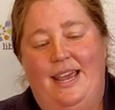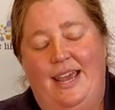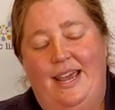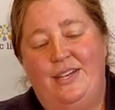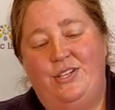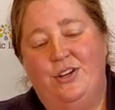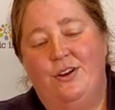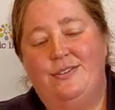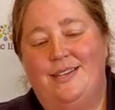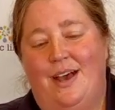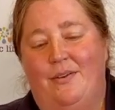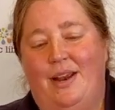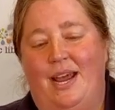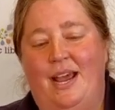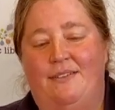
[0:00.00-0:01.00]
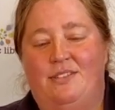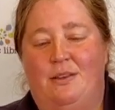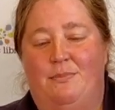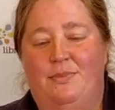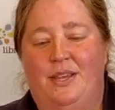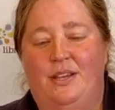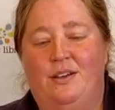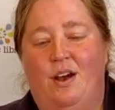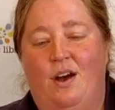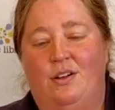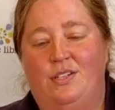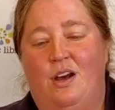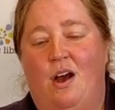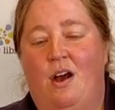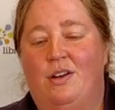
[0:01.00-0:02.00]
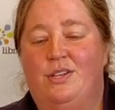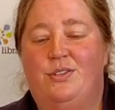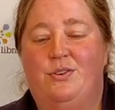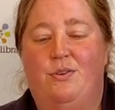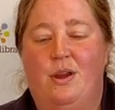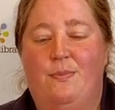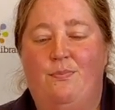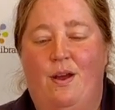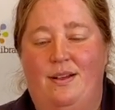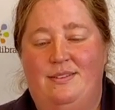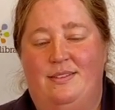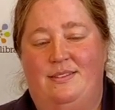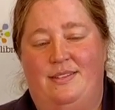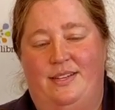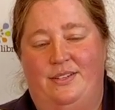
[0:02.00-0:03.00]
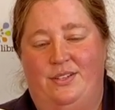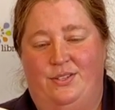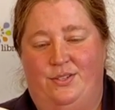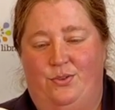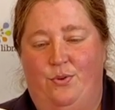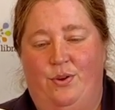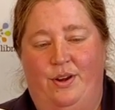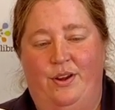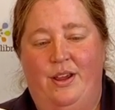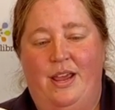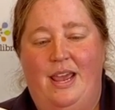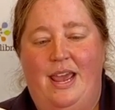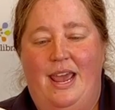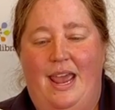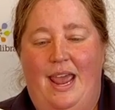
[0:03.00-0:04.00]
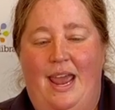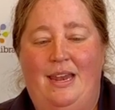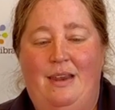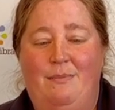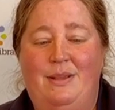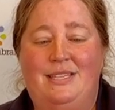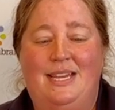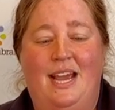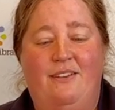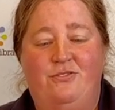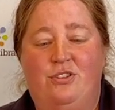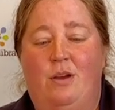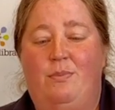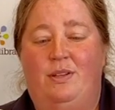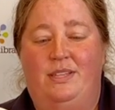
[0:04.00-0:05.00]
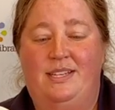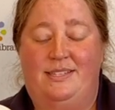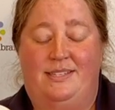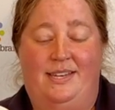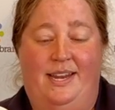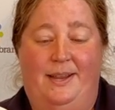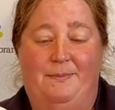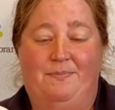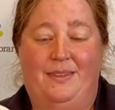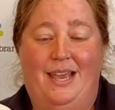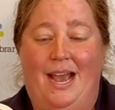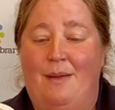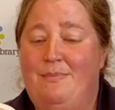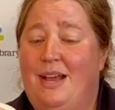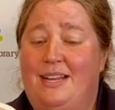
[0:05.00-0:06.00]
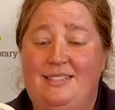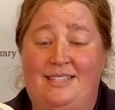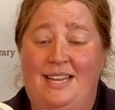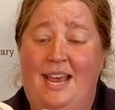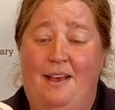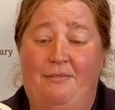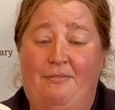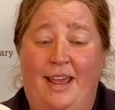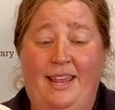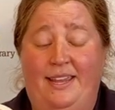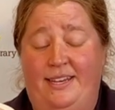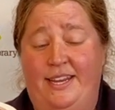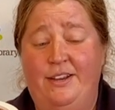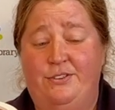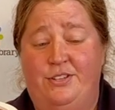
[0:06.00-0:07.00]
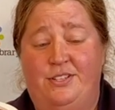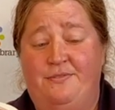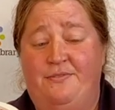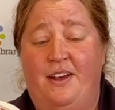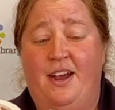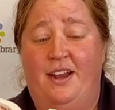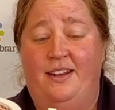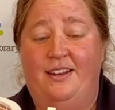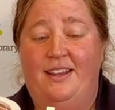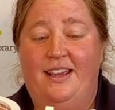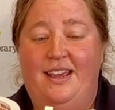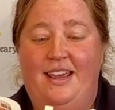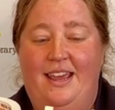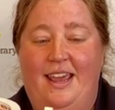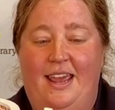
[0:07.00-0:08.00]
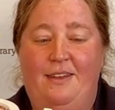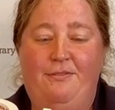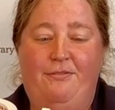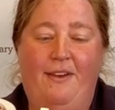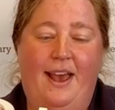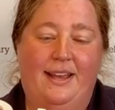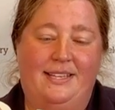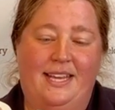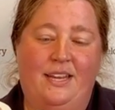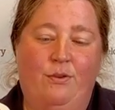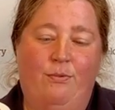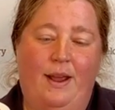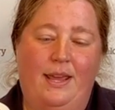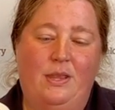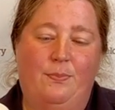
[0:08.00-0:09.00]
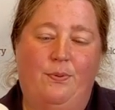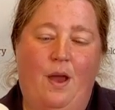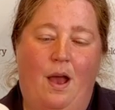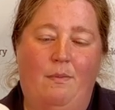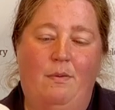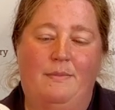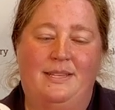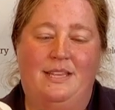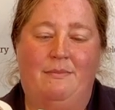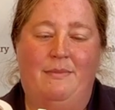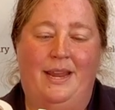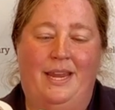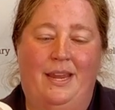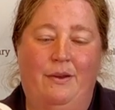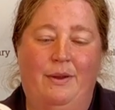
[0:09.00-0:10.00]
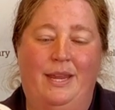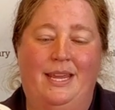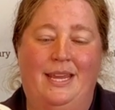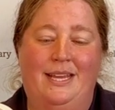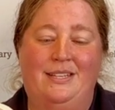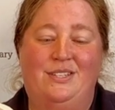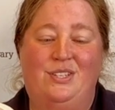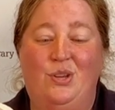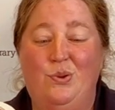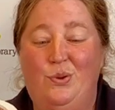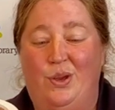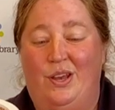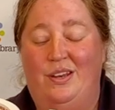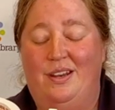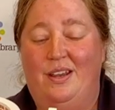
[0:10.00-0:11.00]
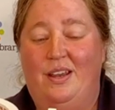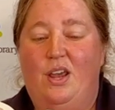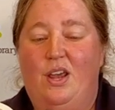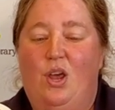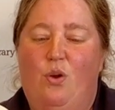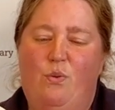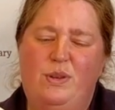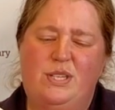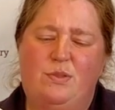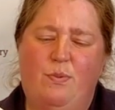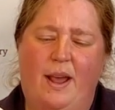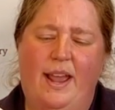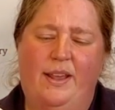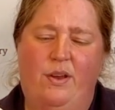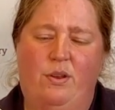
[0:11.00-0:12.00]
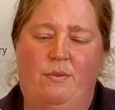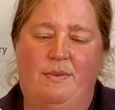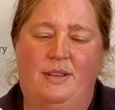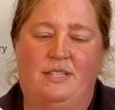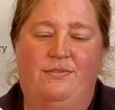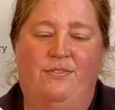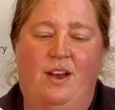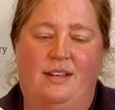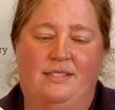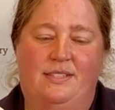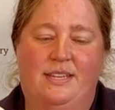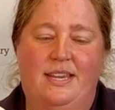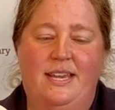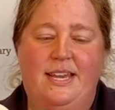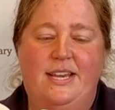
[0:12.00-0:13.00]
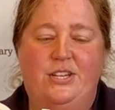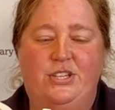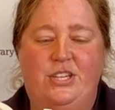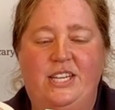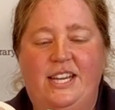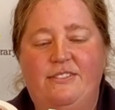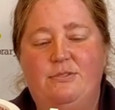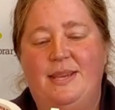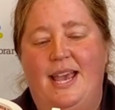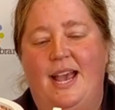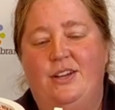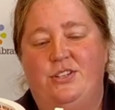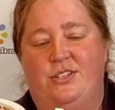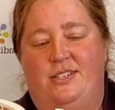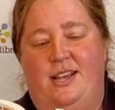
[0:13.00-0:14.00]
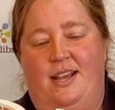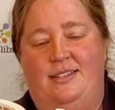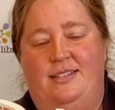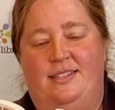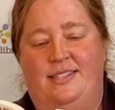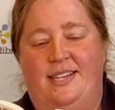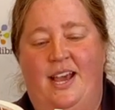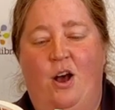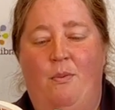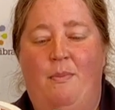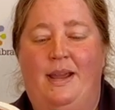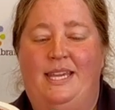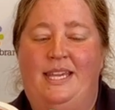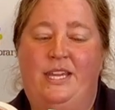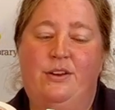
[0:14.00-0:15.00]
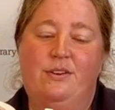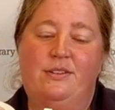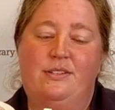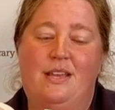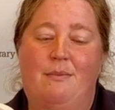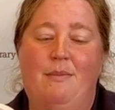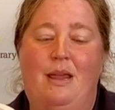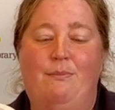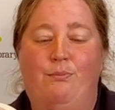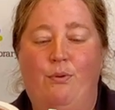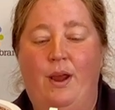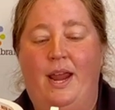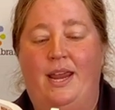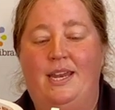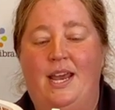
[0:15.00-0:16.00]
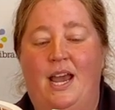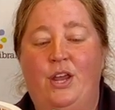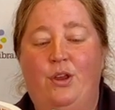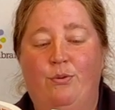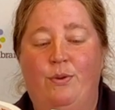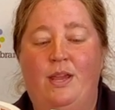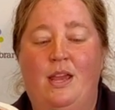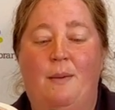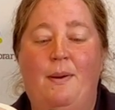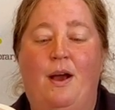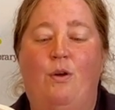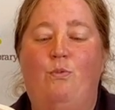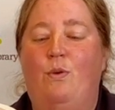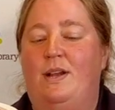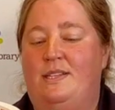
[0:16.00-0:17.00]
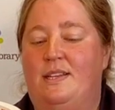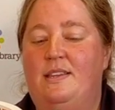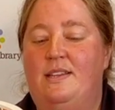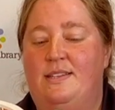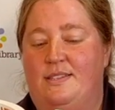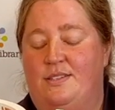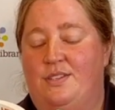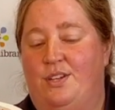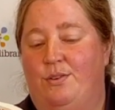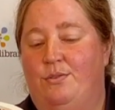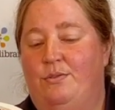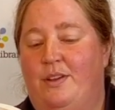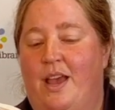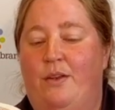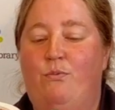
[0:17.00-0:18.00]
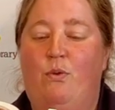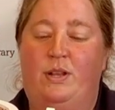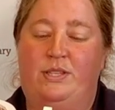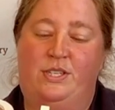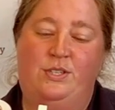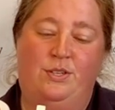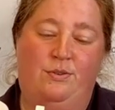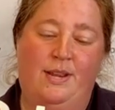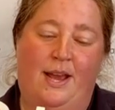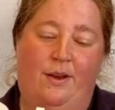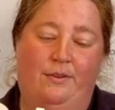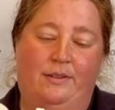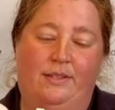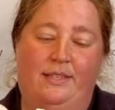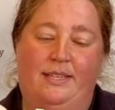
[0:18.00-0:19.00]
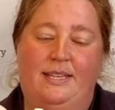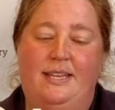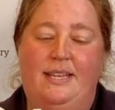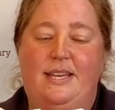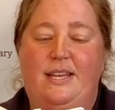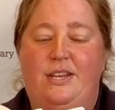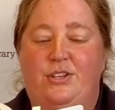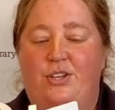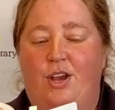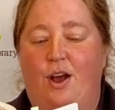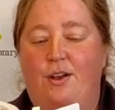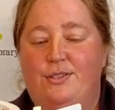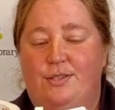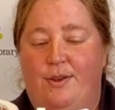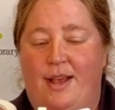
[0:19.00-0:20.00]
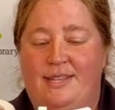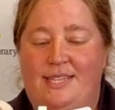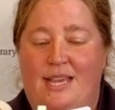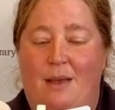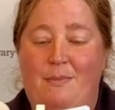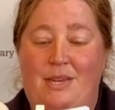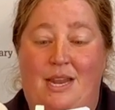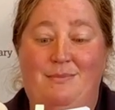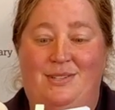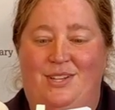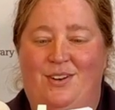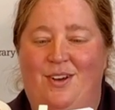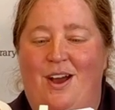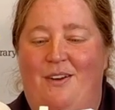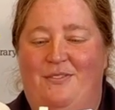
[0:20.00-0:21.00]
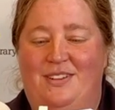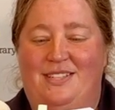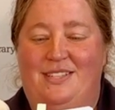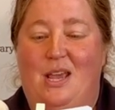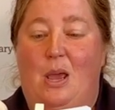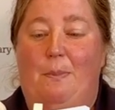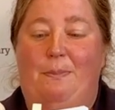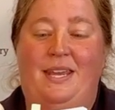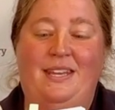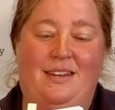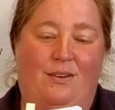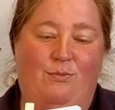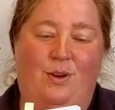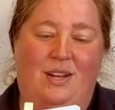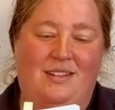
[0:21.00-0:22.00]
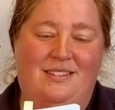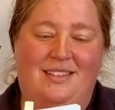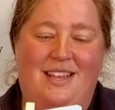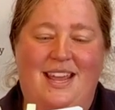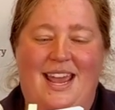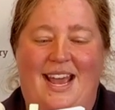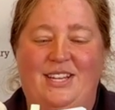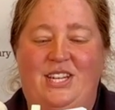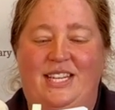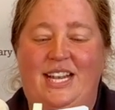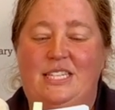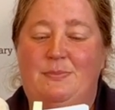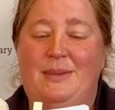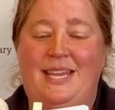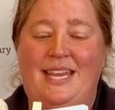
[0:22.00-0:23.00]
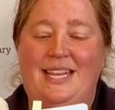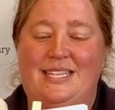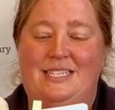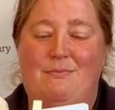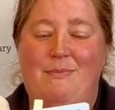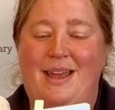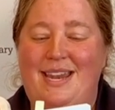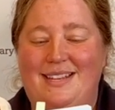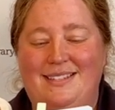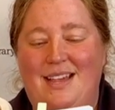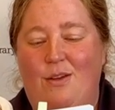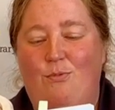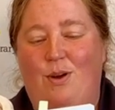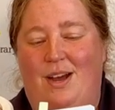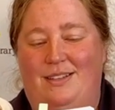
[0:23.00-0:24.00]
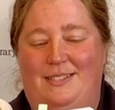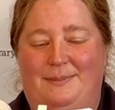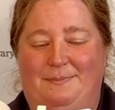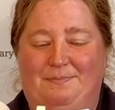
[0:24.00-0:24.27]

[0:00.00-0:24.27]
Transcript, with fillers: It turns out I have something called auditory processing disorder, and it means I have trouble listening. I'm not deaf, I can hear just fine. In fact, in a way, the problem is that my hearing is too good, which is why I go to Miss Frost. She gives me exercises to help my ears and my brain agree about what to listen to and what to tune out. She also has M&Ms in her office, peanut ones, and she lets me eat as many as I want.